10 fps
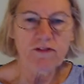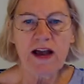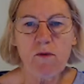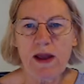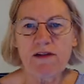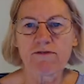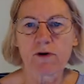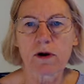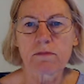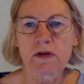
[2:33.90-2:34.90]
that
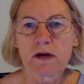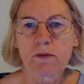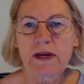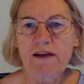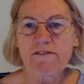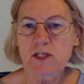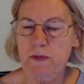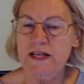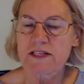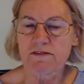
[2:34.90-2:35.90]
waveform, we never
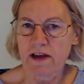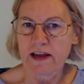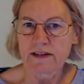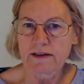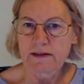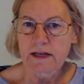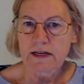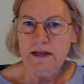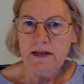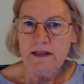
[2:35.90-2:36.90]
specified.
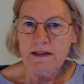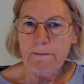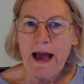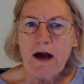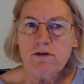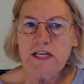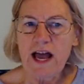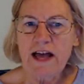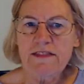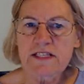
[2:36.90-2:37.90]
The bound
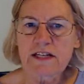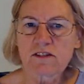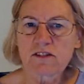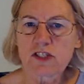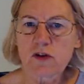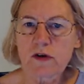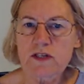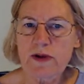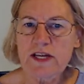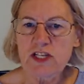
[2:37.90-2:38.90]
on the signal to
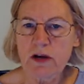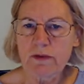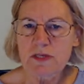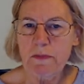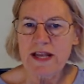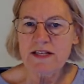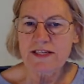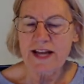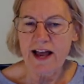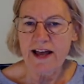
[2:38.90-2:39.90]
noise ratio was based
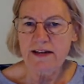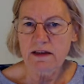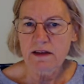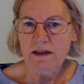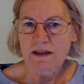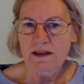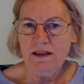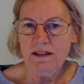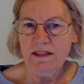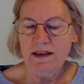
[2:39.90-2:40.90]
on
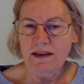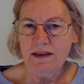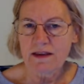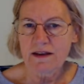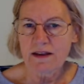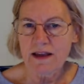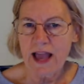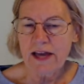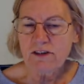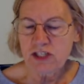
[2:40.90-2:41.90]
the
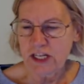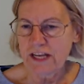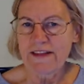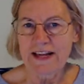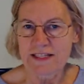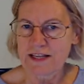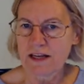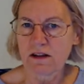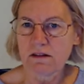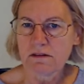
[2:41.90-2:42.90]
energy in that
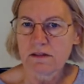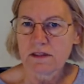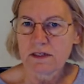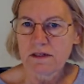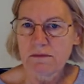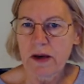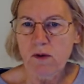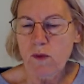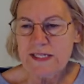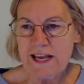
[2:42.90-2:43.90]
signal. But
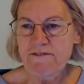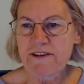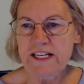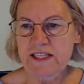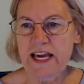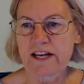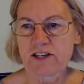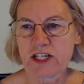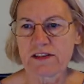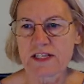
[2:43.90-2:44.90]
once I fix the
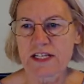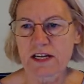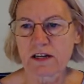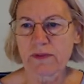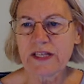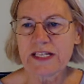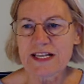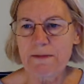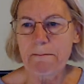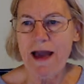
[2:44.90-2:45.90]
energy of the signal, it really
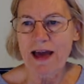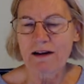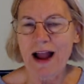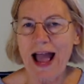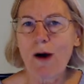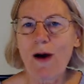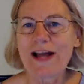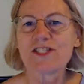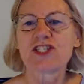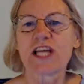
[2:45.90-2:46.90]
doesn't matter how I
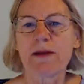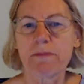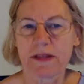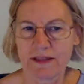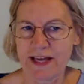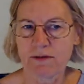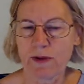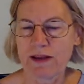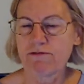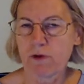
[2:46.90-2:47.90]
shape that
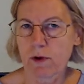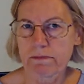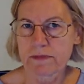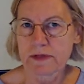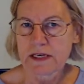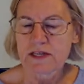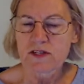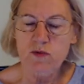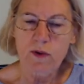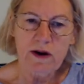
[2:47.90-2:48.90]
waveform.
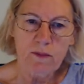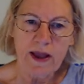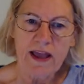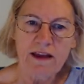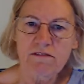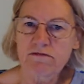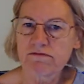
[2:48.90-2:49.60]
Square wave,